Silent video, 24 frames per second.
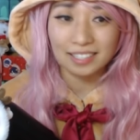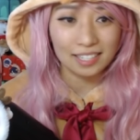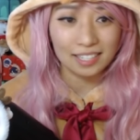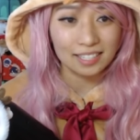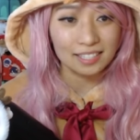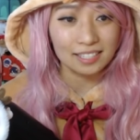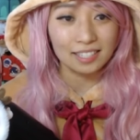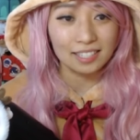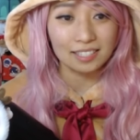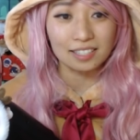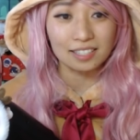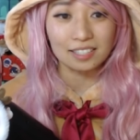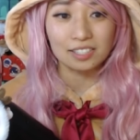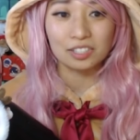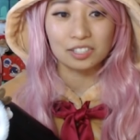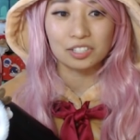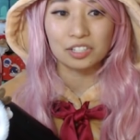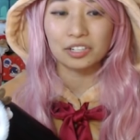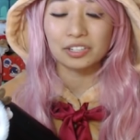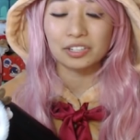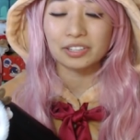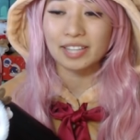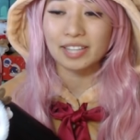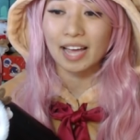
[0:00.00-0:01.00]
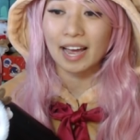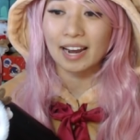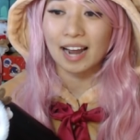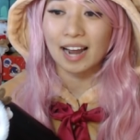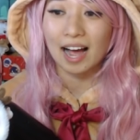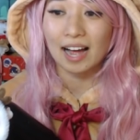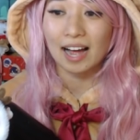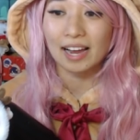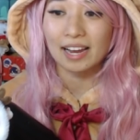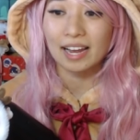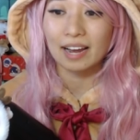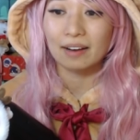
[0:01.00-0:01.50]
This is a suit that
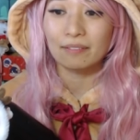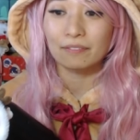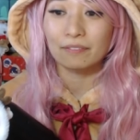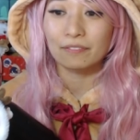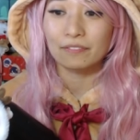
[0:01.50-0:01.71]
I am